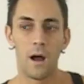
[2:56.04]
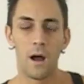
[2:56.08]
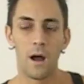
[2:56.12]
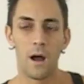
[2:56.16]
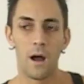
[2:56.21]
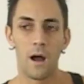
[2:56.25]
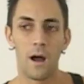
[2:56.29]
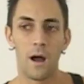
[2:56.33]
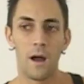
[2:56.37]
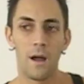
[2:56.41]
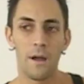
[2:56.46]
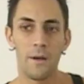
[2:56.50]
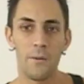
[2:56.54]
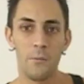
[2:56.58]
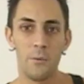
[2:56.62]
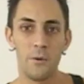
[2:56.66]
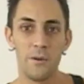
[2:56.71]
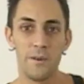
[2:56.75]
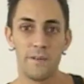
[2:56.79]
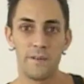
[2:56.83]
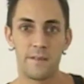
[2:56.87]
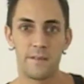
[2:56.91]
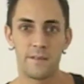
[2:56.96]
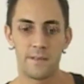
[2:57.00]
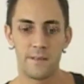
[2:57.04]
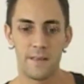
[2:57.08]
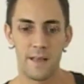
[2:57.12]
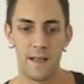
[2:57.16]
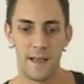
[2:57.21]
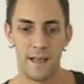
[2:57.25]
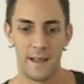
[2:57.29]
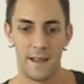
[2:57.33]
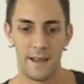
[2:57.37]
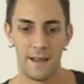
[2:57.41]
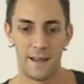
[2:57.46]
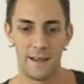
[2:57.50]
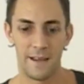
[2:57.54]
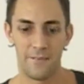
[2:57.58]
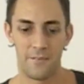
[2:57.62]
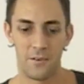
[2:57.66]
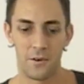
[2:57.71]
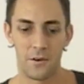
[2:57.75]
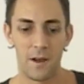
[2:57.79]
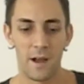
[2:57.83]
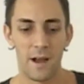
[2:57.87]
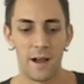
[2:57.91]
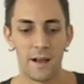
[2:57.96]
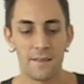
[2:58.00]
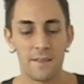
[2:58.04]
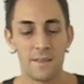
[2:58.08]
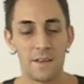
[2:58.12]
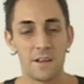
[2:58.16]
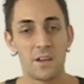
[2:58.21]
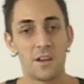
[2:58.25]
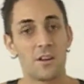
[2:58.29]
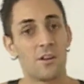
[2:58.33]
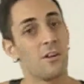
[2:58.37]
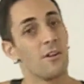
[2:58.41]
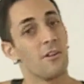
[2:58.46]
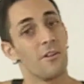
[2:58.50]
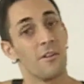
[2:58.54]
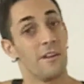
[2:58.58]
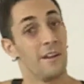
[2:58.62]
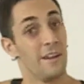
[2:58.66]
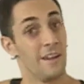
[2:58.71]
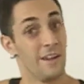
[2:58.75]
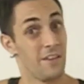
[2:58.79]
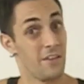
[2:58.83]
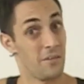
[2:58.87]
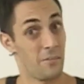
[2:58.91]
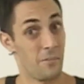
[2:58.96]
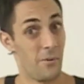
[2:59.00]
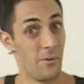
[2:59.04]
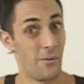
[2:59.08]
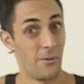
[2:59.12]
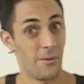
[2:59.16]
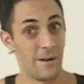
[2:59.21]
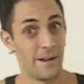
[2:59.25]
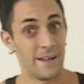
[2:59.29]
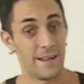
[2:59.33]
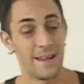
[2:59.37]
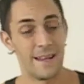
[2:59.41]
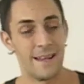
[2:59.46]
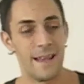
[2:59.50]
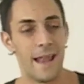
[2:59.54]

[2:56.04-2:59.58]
I would say if you're at the curious point,